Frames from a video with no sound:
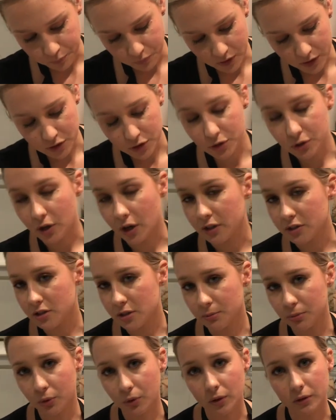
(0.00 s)
It's across the
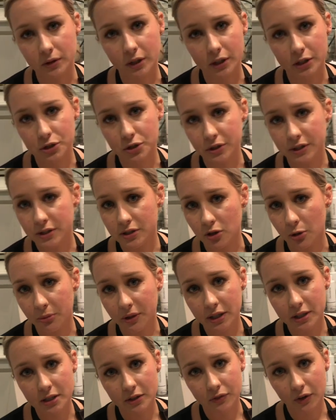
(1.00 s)
board, going to treat so
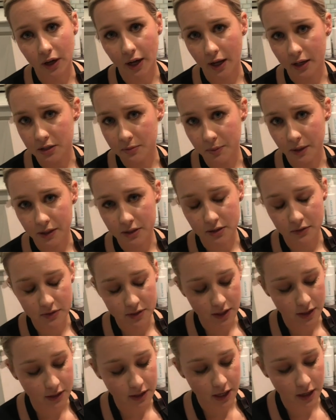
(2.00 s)
many different aspects of
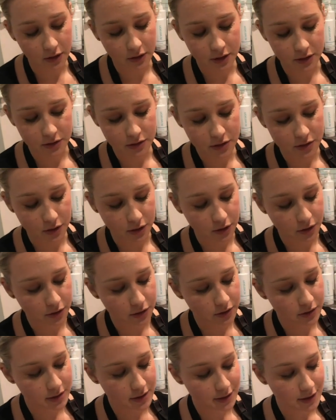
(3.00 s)
skincare
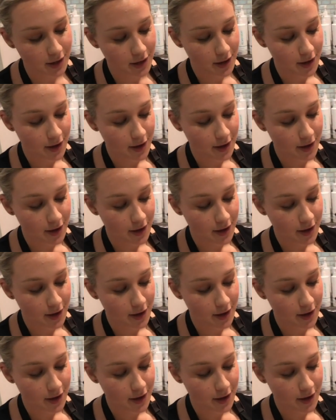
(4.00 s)
concerns.